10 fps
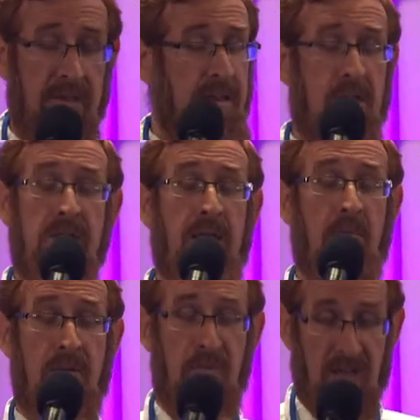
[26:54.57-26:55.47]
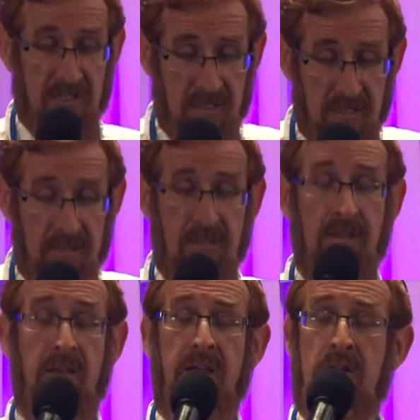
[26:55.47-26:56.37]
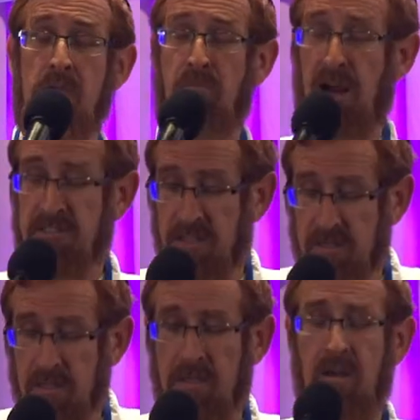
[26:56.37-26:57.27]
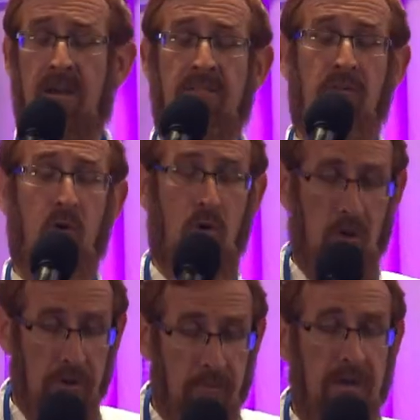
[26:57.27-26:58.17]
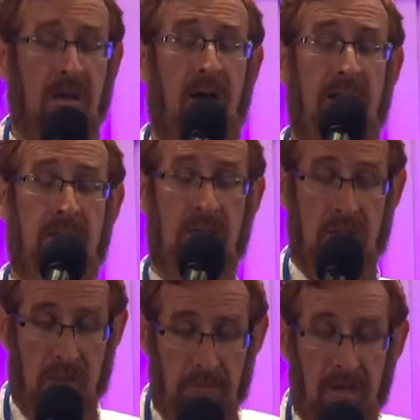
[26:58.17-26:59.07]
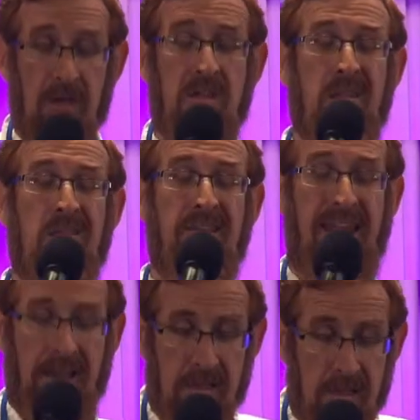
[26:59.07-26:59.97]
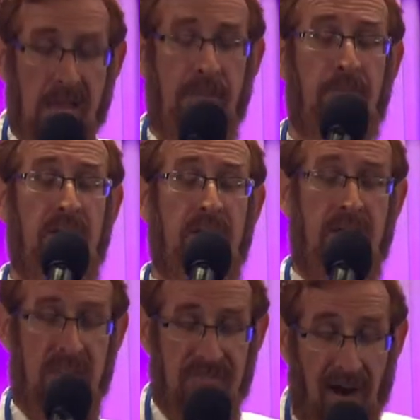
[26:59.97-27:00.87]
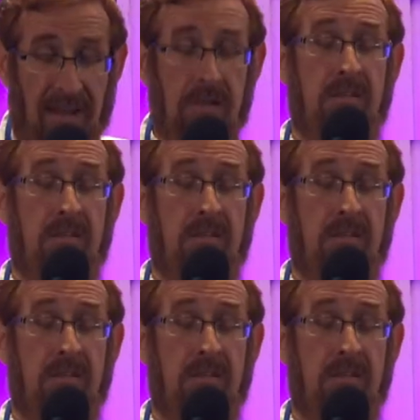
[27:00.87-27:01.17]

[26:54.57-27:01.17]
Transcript: It's not my project, it's a project for all humankind because this is the next step, the final